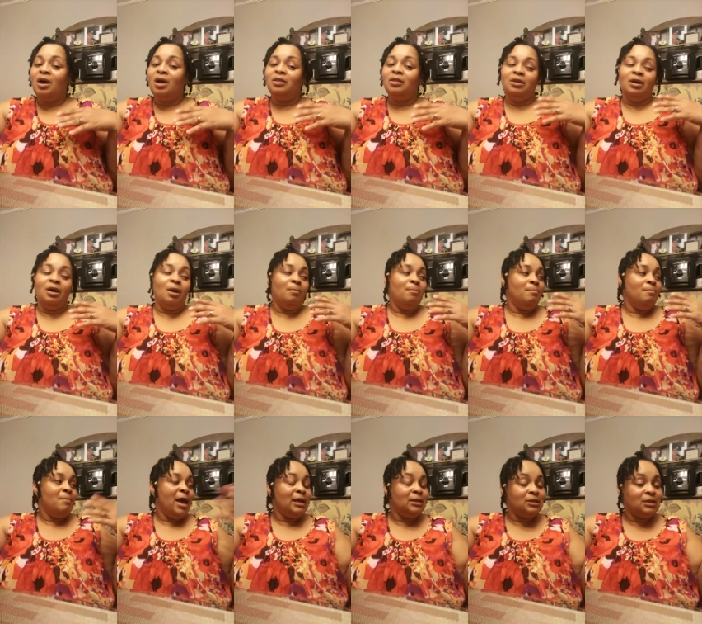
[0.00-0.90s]
the
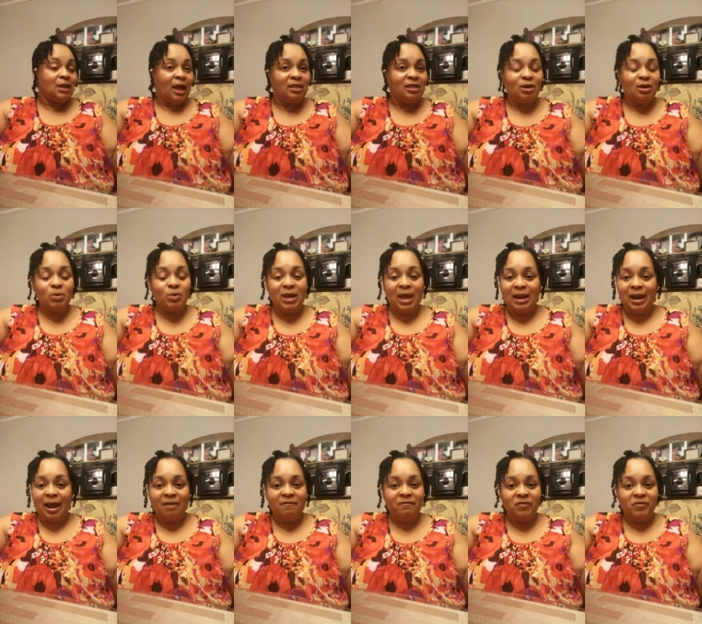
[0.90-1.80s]
amazing i think we got
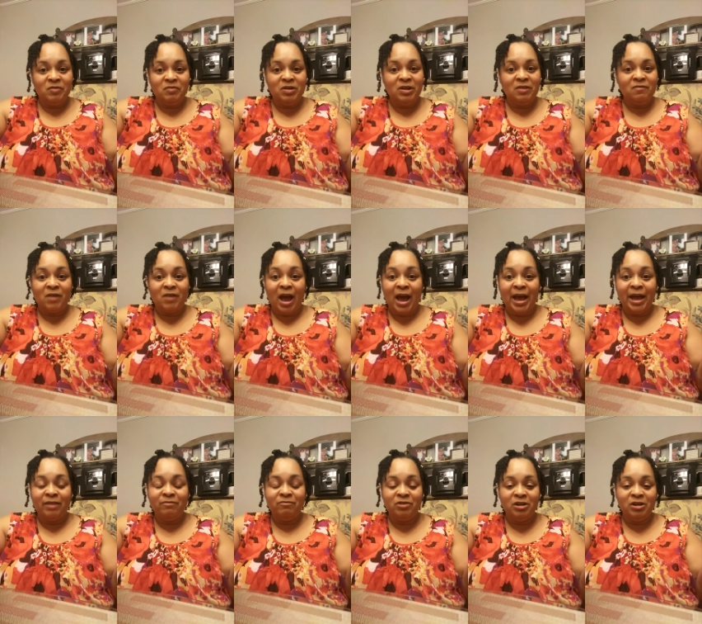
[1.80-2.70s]
like
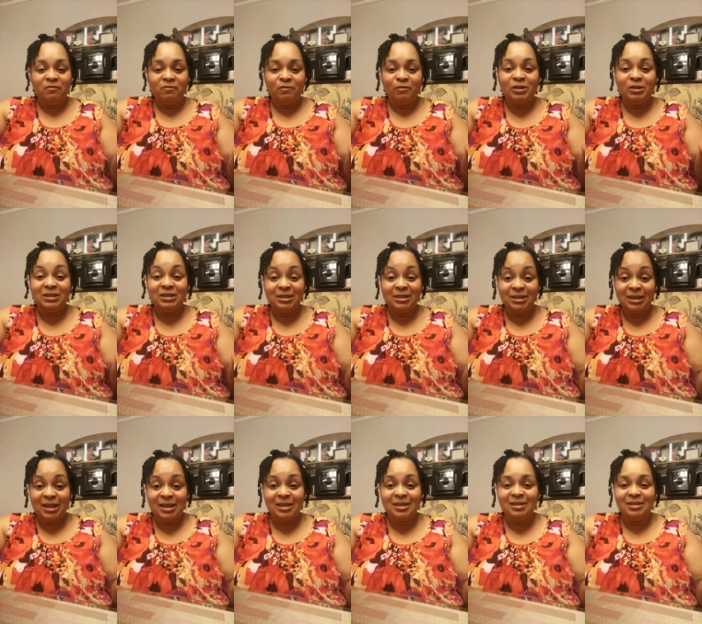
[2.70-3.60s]
55 different
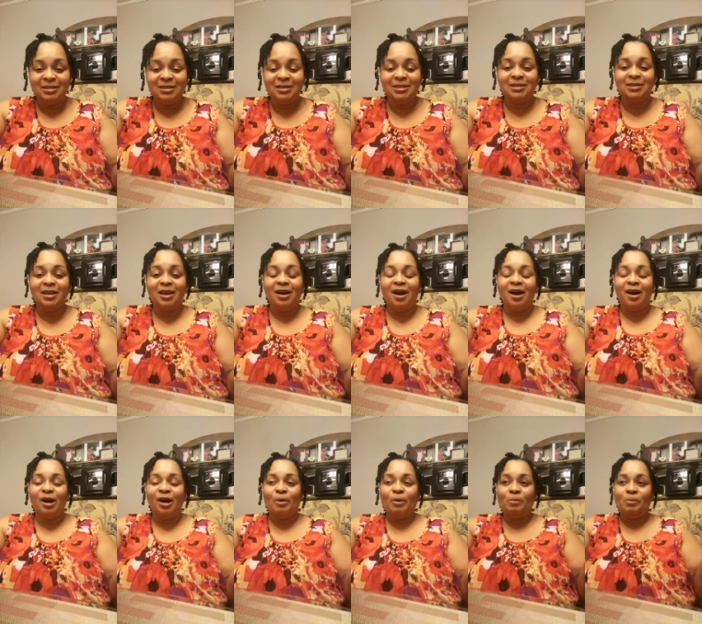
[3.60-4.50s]
scents
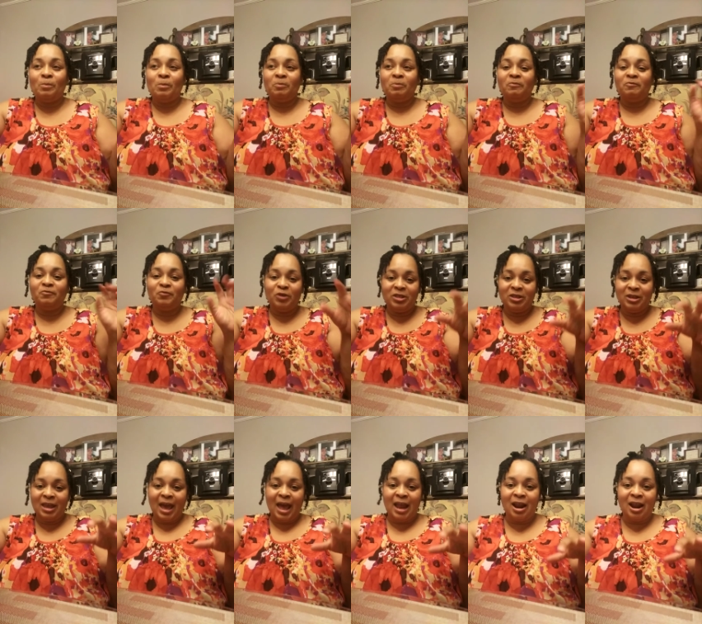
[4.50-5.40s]
um, for the
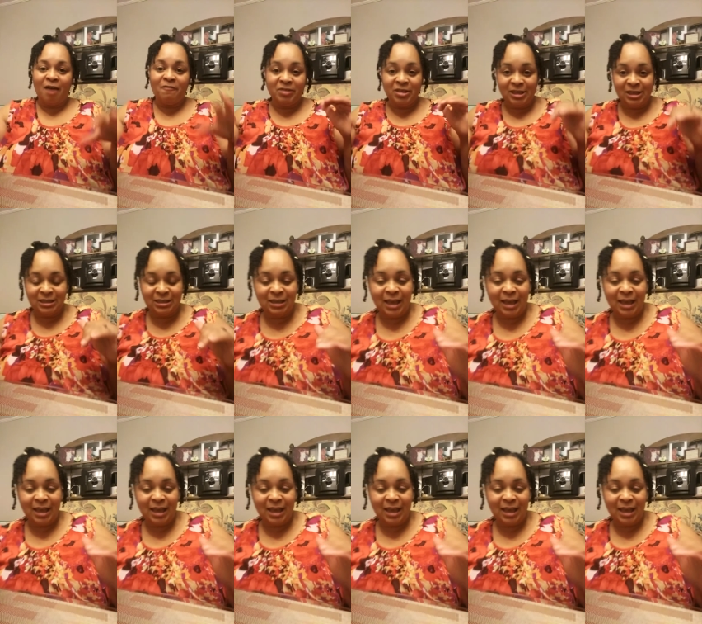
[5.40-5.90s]
catalog for this